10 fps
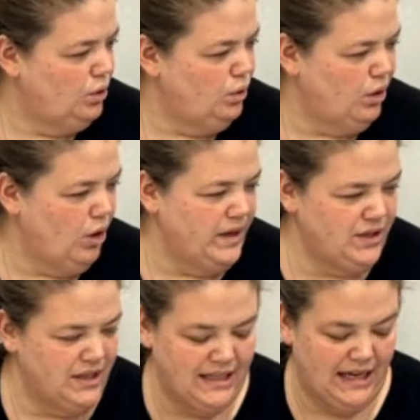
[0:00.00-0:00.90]
Ooh,
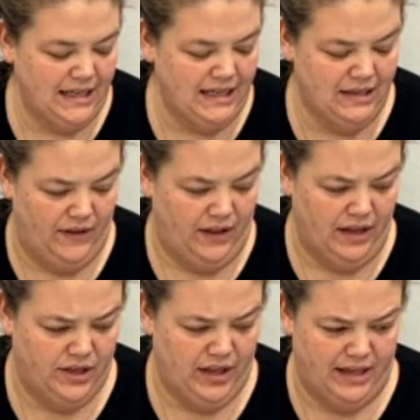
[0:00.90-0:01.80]
going to Santa's
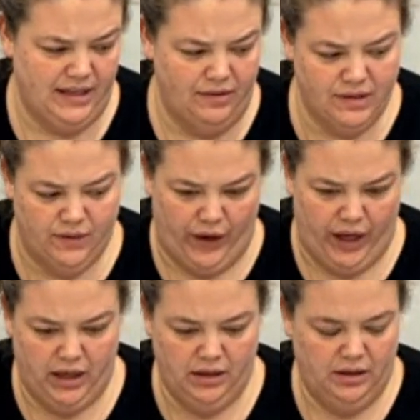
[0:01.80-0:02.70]
Village. That sounds
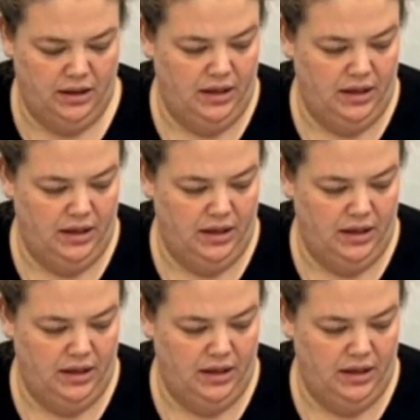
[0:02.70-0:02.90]
fun.